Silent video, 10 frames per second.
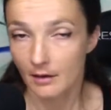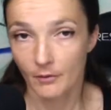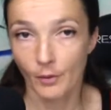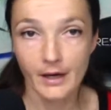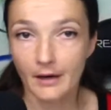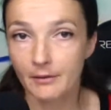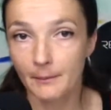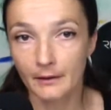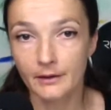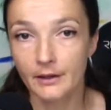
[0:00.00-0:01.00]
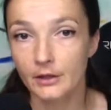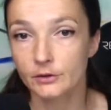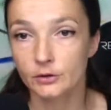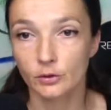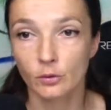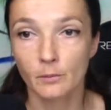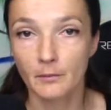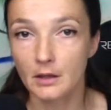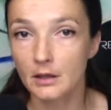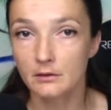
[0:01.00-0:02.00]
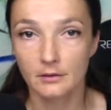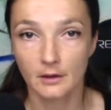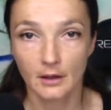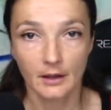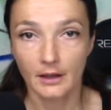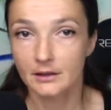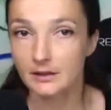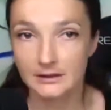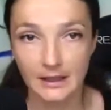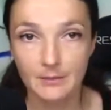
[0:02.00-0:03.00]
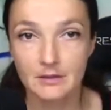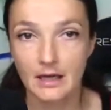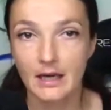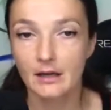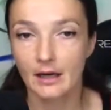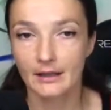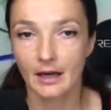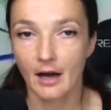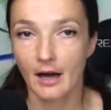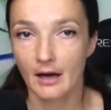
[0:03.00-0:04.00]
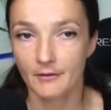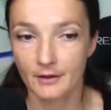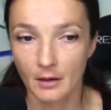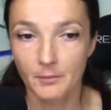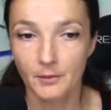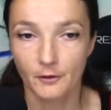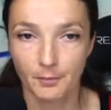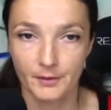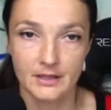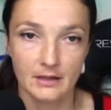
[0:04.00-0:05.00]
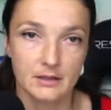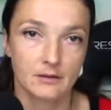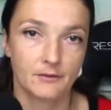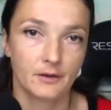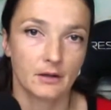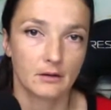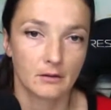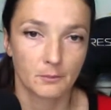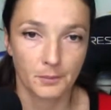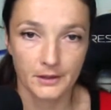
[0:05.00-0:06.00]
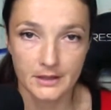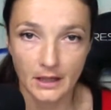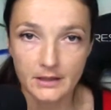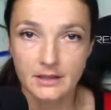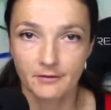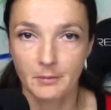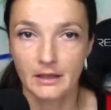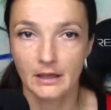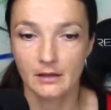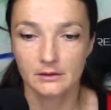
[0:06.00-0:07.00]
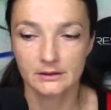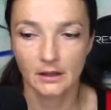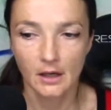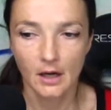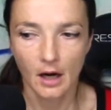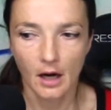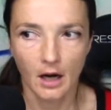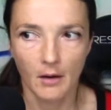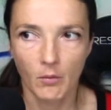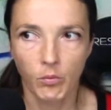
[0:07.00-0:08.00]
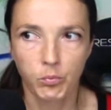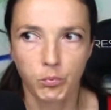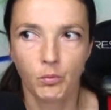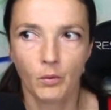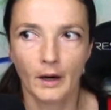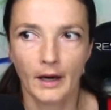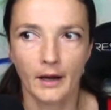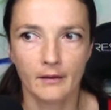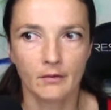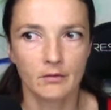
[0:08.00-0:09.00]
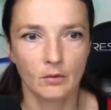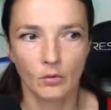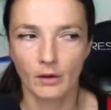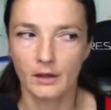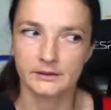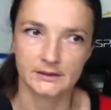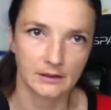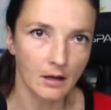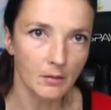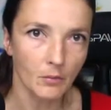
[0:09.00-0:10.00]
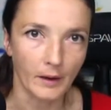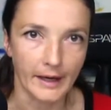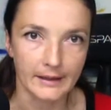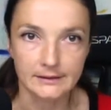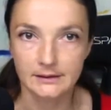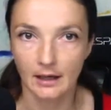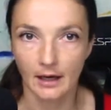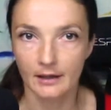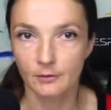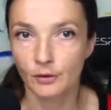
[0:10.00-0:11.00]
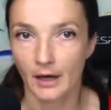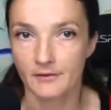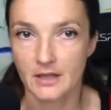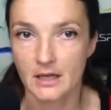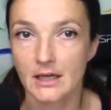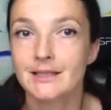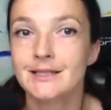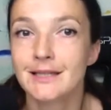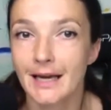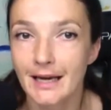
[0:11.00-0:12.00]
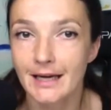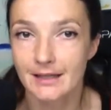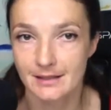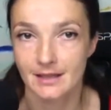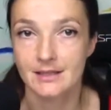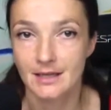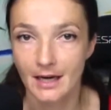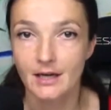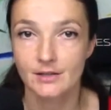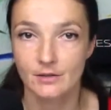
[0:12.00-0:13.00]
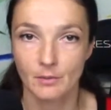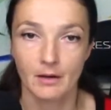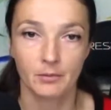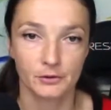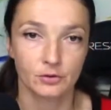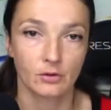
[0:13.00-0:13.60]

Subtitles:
we have ability to meet in the same day and have number of productive meetings. And in some ways, it would have taken days and days to be able to